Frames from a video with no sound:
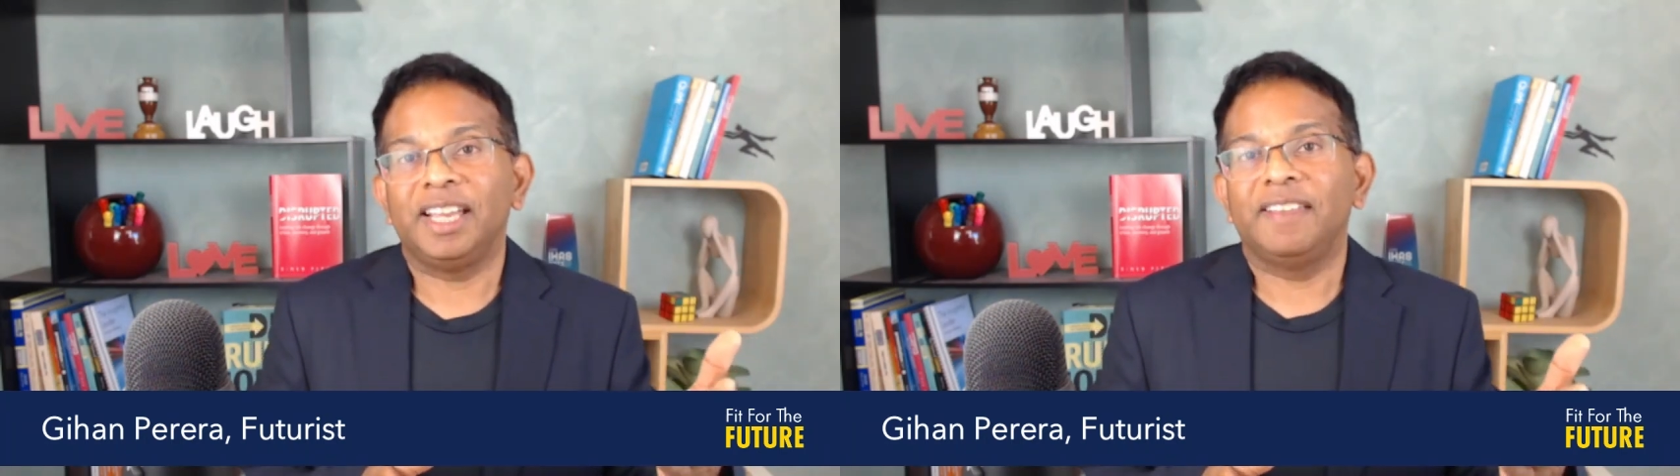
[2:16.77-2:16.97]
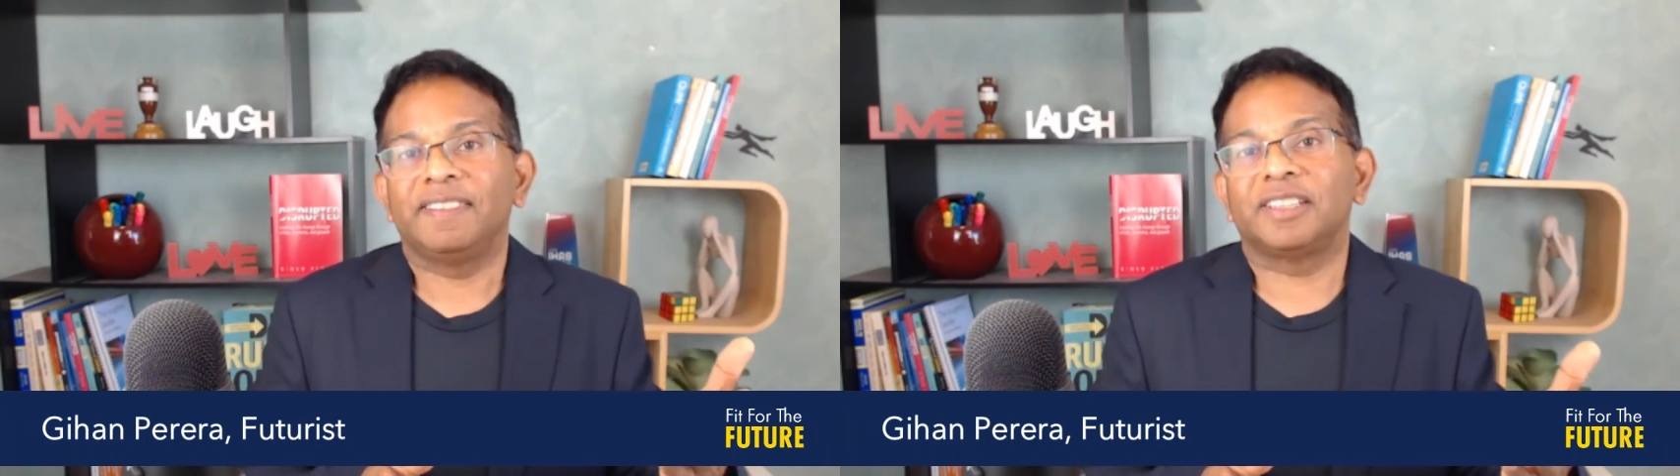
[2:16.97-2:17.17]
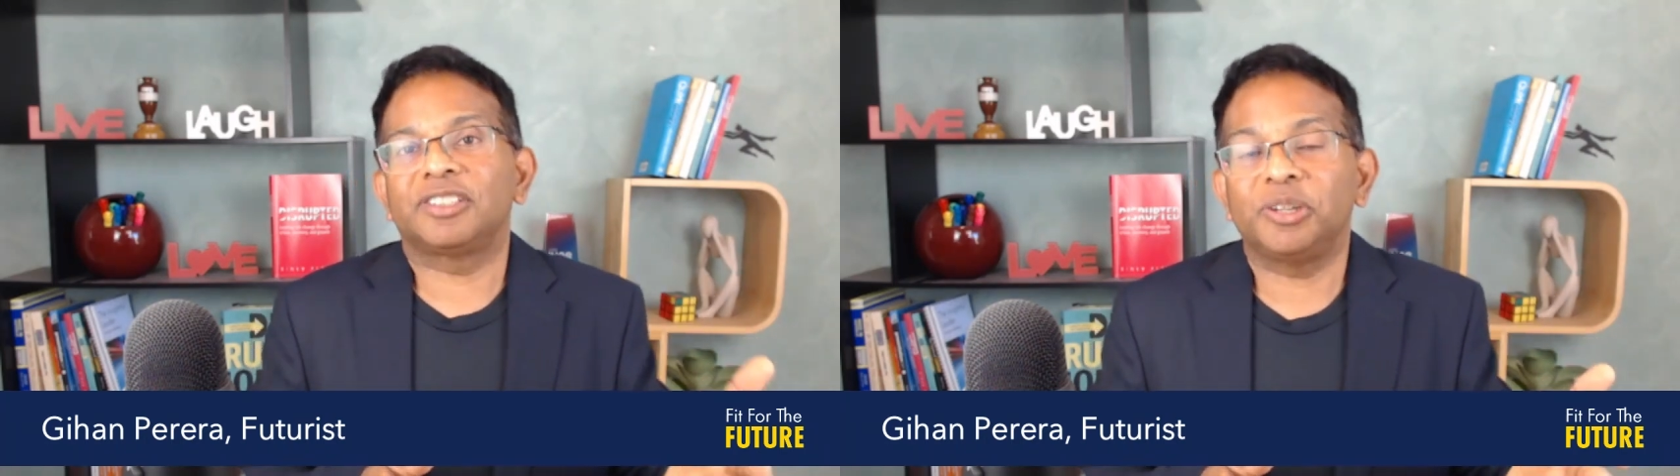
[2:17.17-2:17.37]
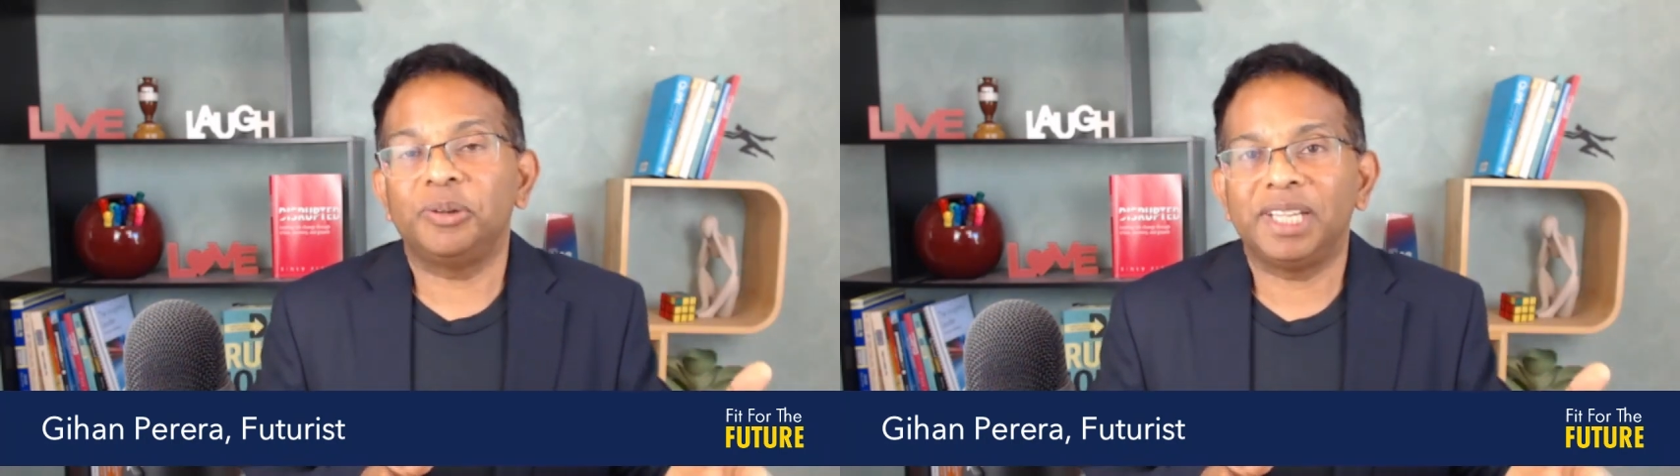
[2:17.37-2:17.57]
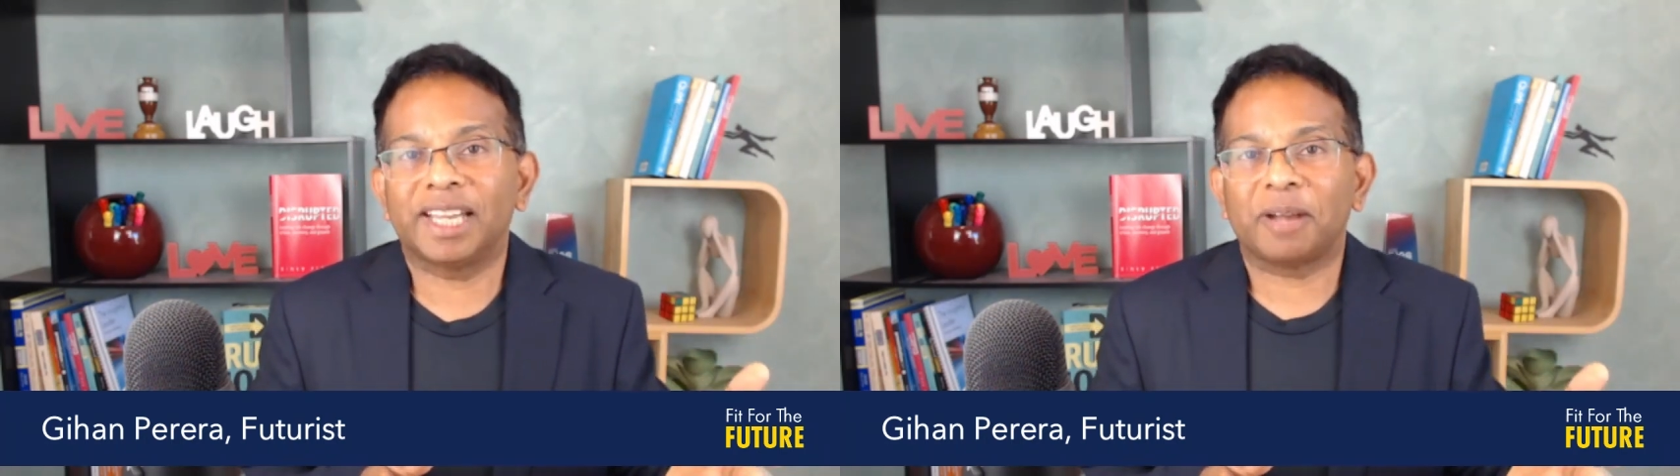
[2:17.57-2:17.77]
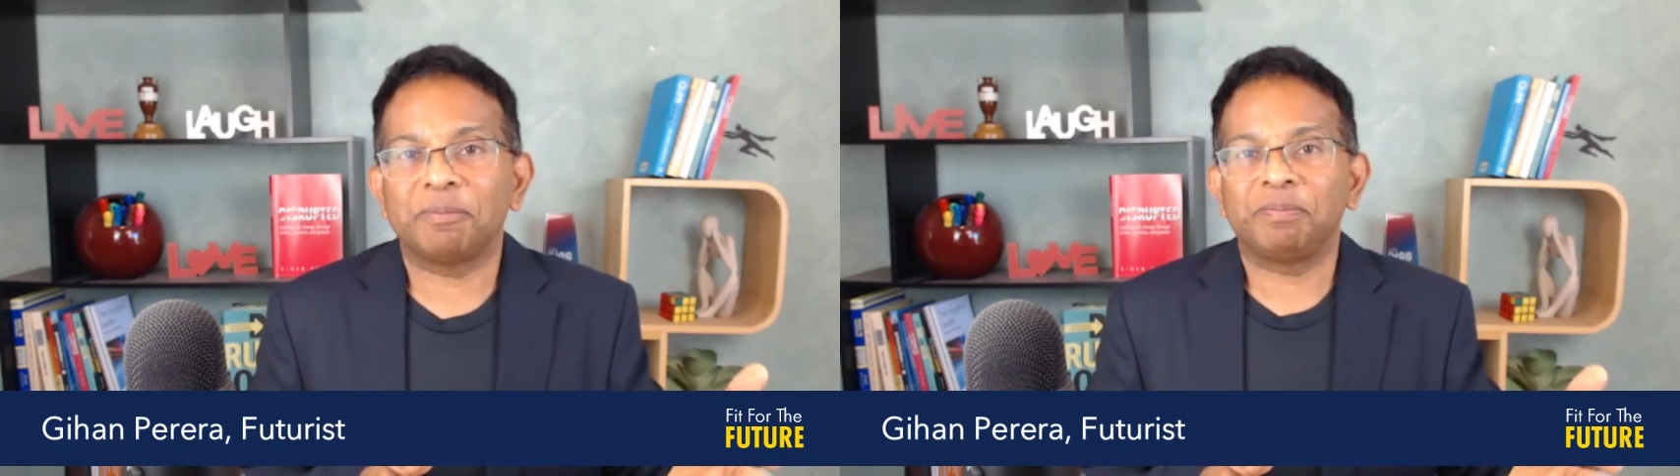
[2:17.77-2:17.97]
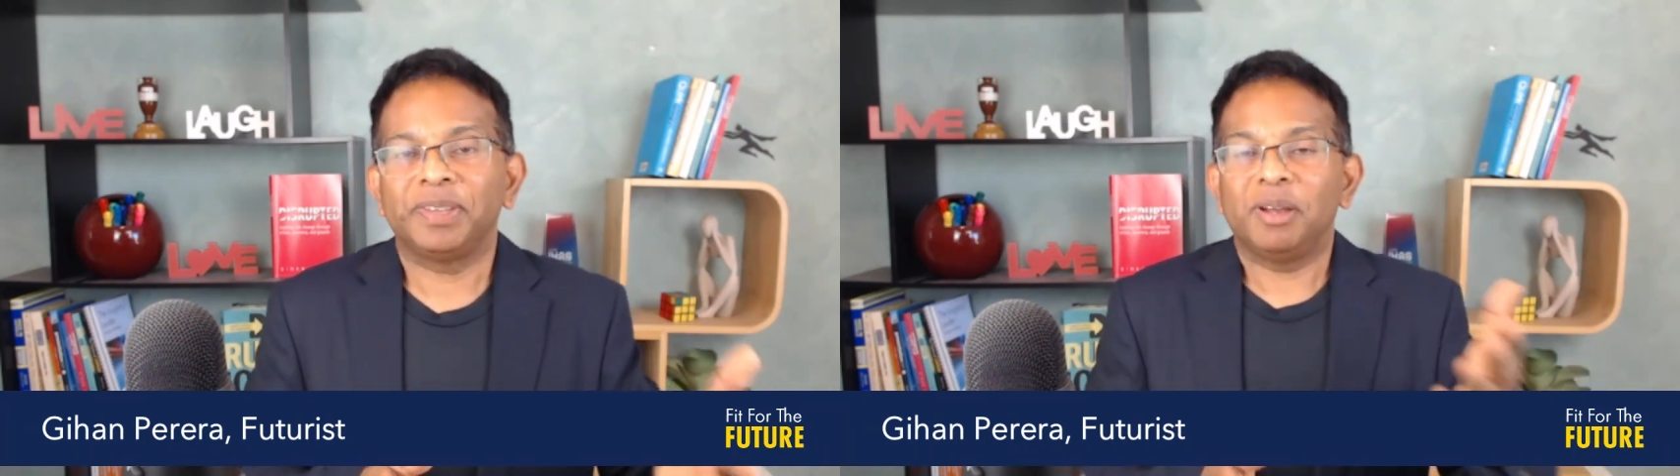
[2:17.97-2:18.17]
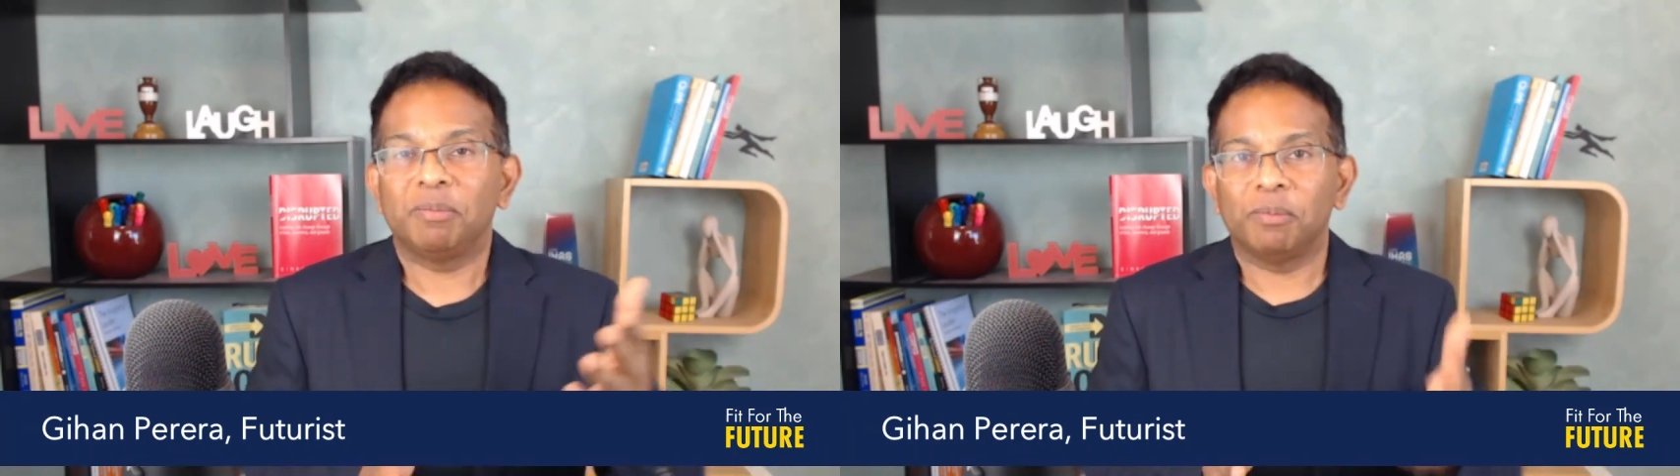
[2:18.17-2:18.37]
the chewing gum
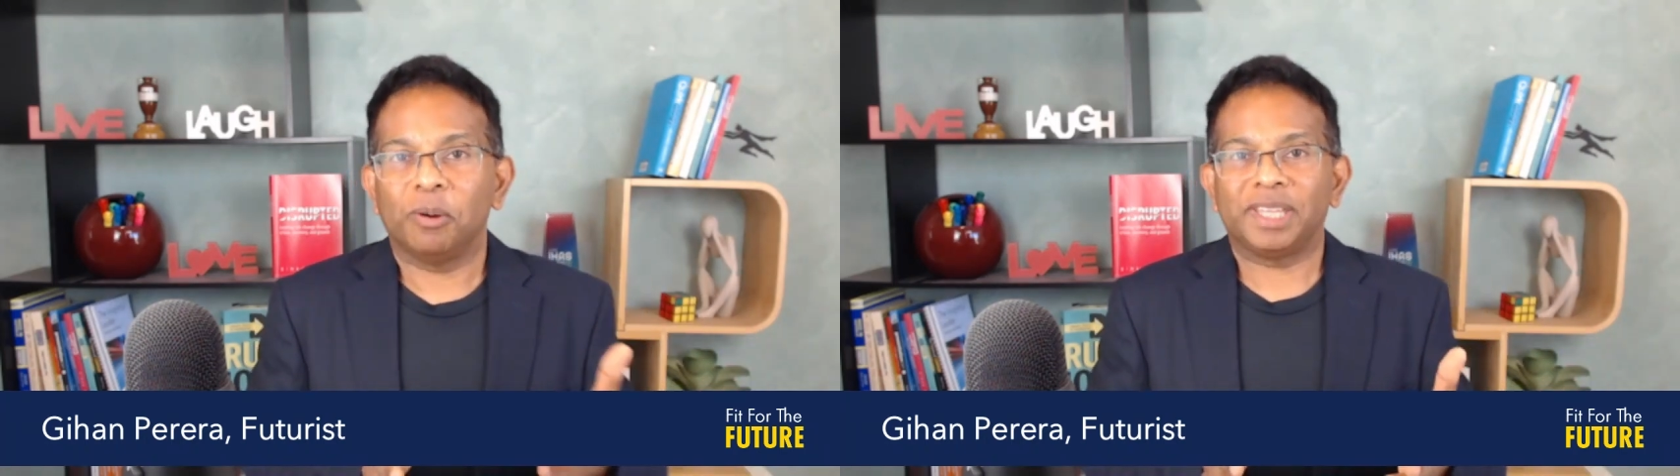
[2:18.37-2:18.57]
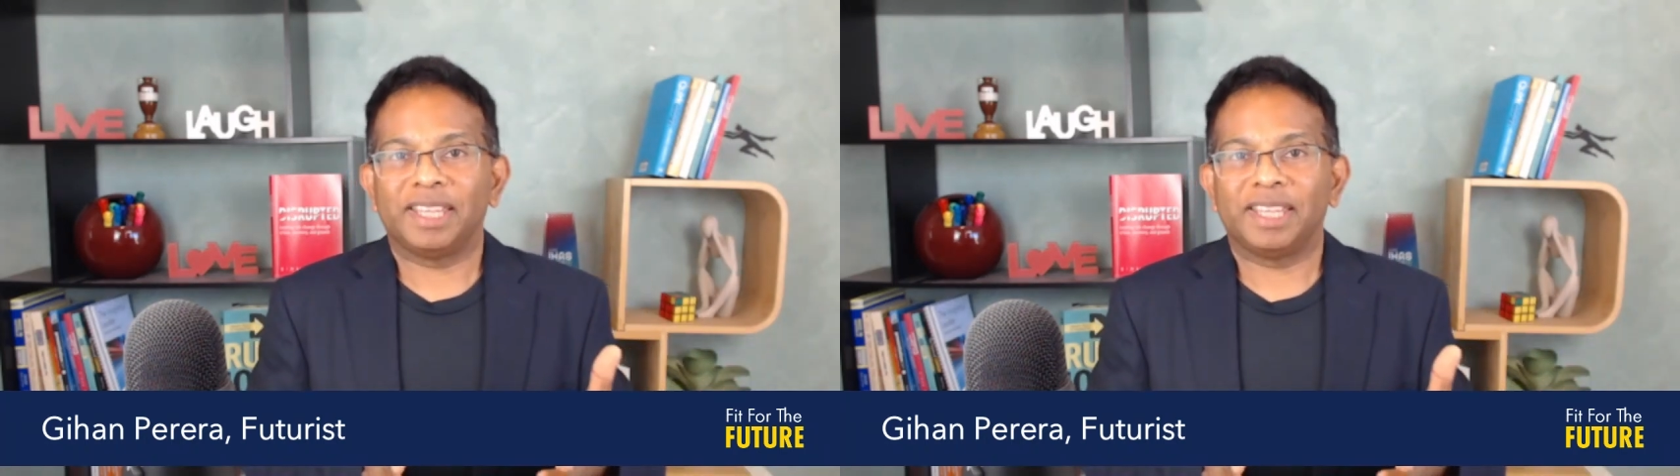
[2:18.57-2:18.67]
more than